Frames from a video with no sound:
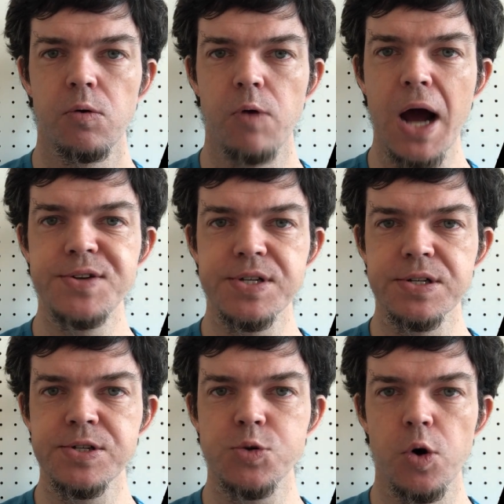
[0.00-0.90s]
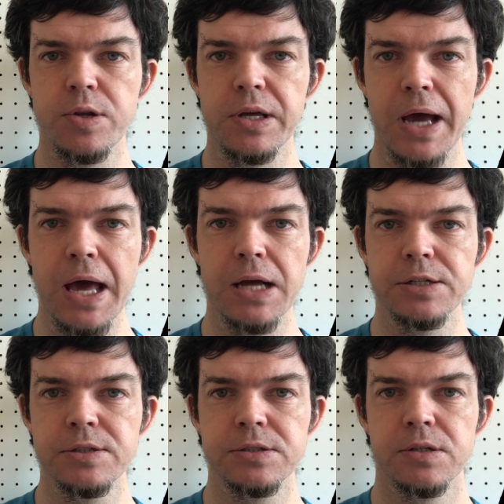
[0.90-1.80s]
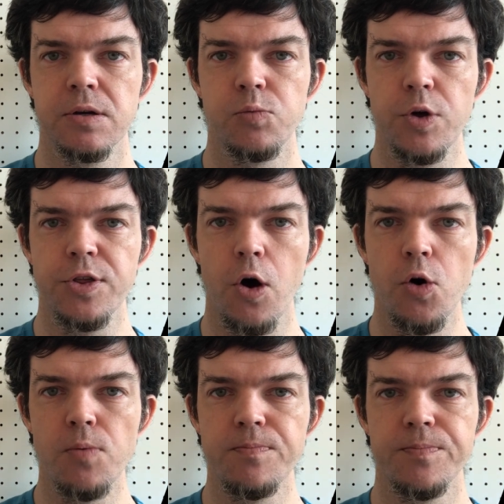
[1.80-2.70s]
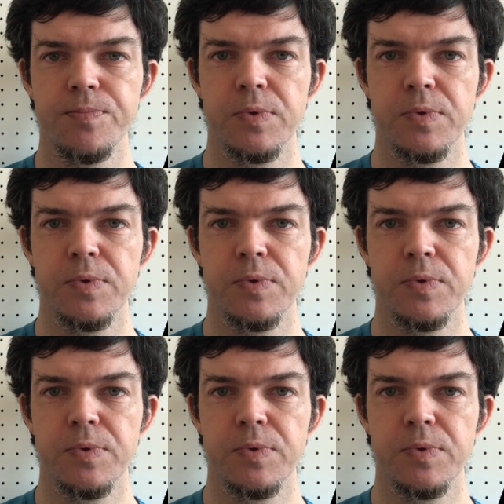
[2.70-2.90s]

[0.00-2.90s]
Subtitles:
rises toward the end with home.